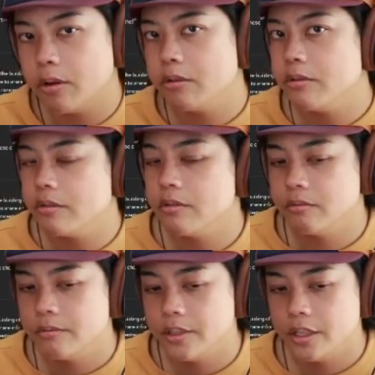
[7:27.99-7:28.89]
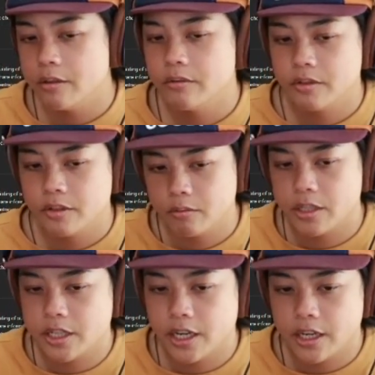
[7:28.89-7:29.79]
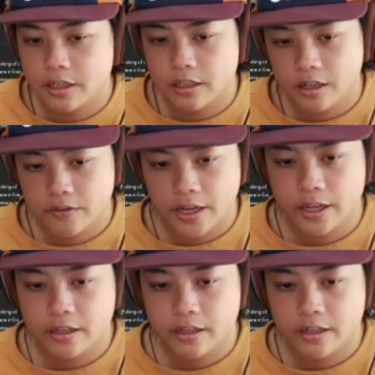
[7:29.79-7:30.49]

roast, still retaining a lot of that,